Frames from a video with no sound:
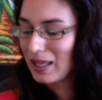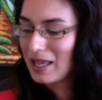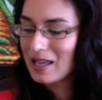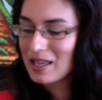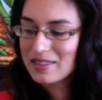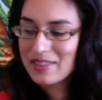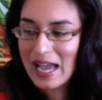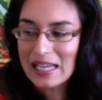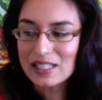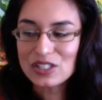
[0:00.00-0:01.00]
And
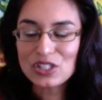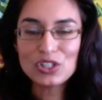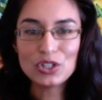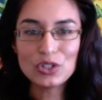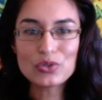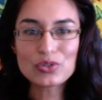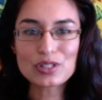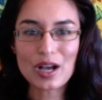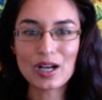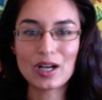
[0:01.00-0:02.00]
that is the
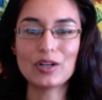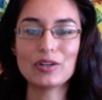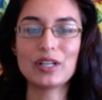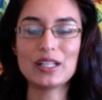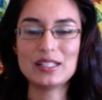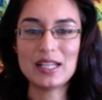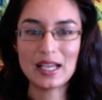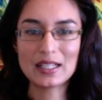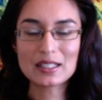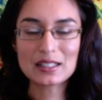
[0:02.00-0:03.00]
use of
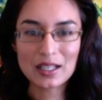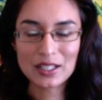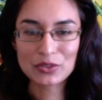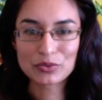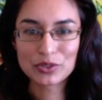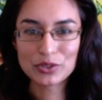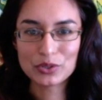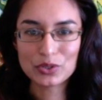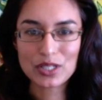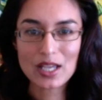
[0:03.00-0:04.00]
dandelion
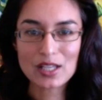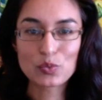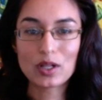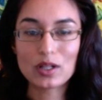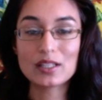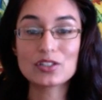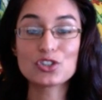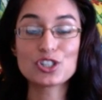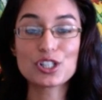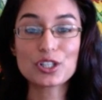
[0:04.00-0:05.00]
root as well as
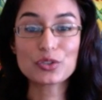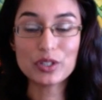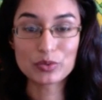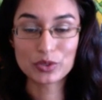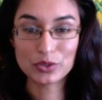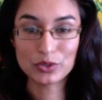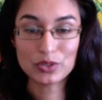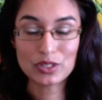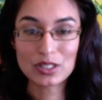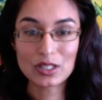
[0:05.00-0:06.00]
chicory
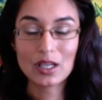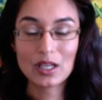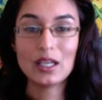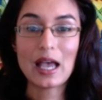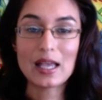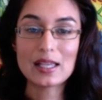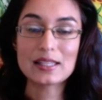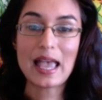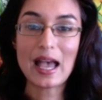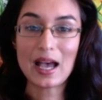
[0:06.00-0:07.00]
root
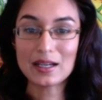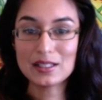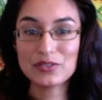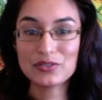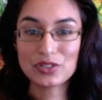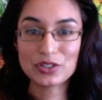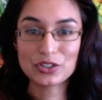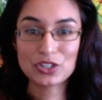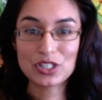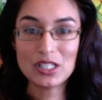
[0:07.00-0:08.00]
as additives to
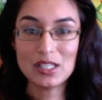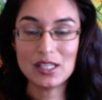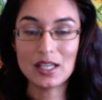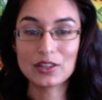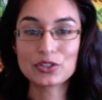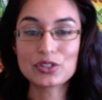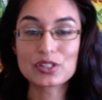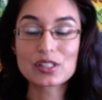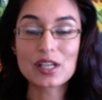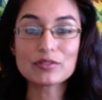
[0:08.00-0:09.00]
your tea. And there's
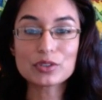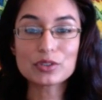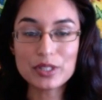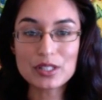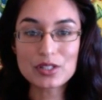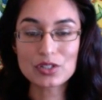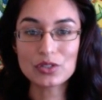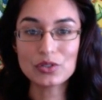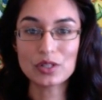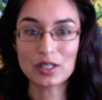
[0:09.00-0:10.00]
several reasons to
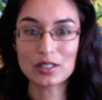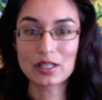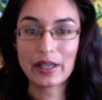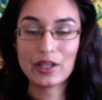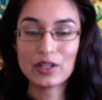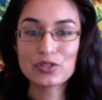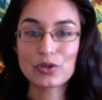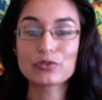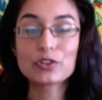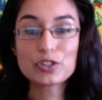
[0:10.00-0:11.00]
do this.
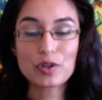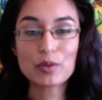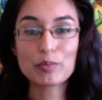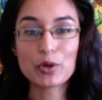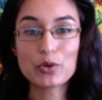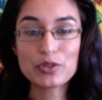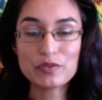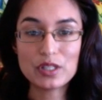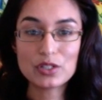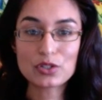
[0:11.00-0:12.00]
So first of all, both
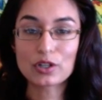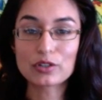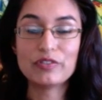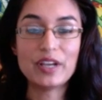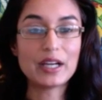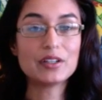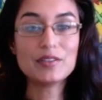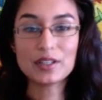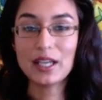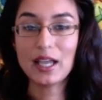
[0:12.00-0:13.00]
of these are
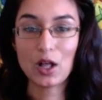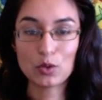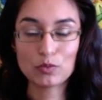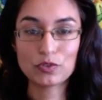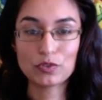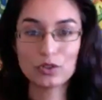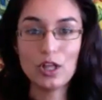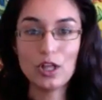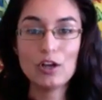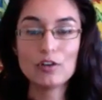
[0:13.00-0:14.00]
very, very
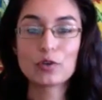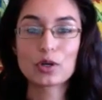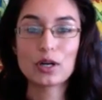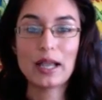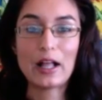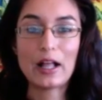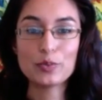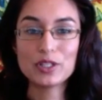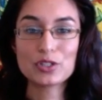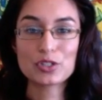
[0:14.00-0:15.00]
helpful for
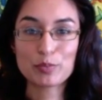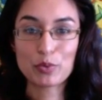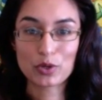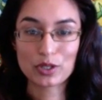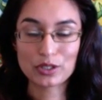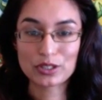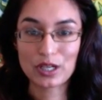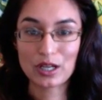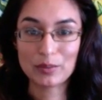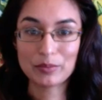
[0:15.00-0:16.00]
helping to support
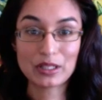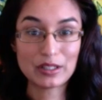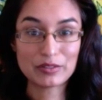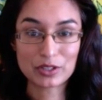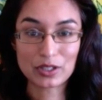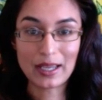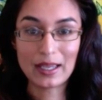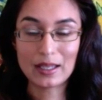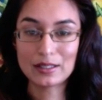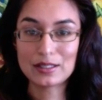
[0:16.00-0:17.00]
the liver.
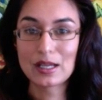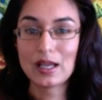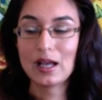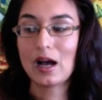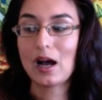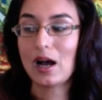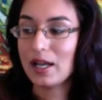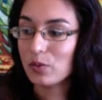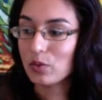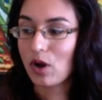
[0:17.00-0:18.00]
And
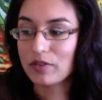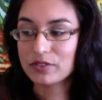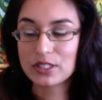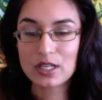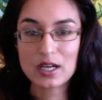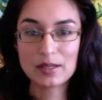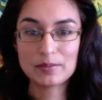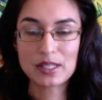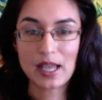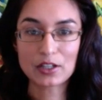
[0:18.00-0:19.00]
I will
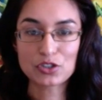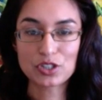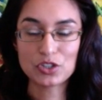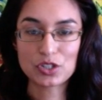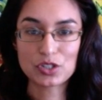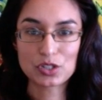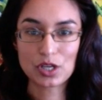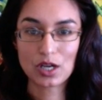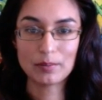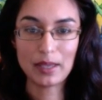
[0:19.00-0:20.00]
oftentimes actually just
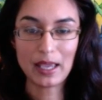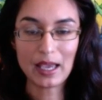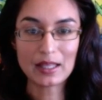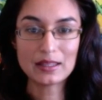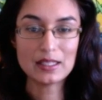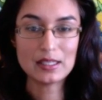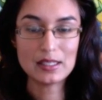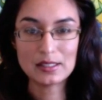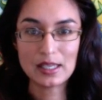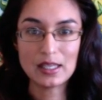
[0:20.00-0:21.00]
add
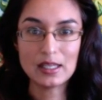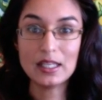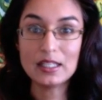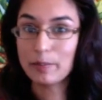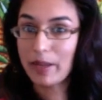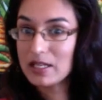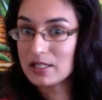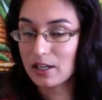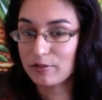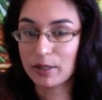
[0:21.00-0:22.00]
these in
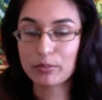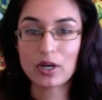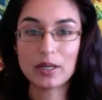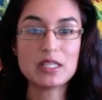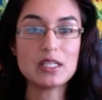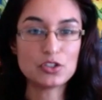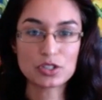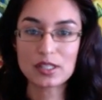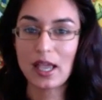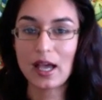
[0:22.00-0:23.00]
independent of my prime tea,
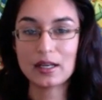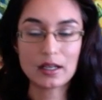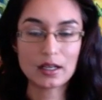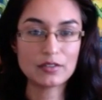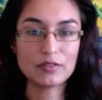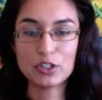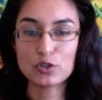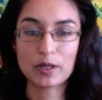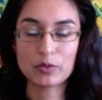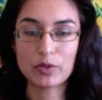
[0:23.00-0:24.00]
just add it kind of into
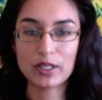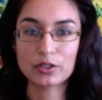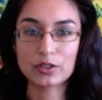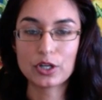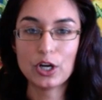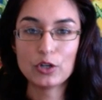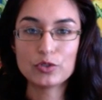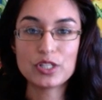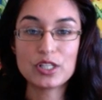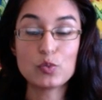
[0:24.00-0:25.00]
my regular
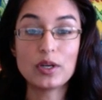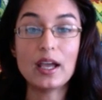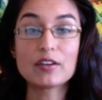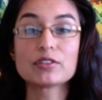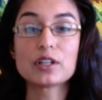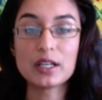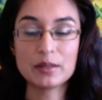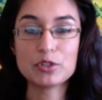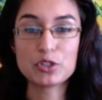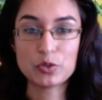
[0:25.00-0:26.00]
routine whenever I
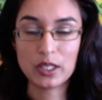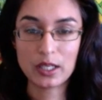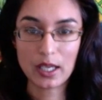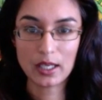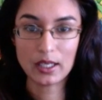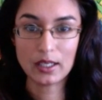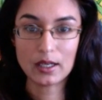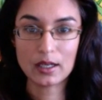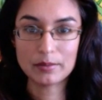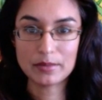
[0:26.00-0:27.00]
am doing a
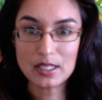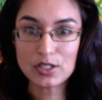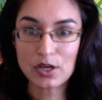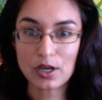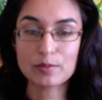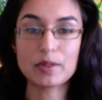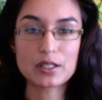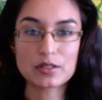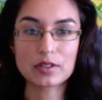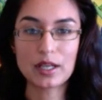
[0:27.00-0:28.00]
detox
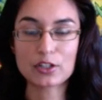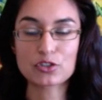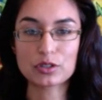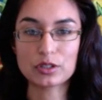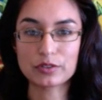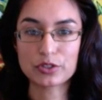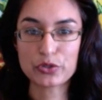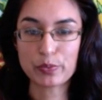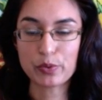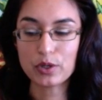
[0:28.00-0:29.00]
because of the extra liver
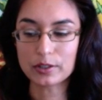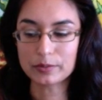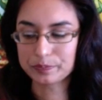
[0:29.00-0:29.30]
support.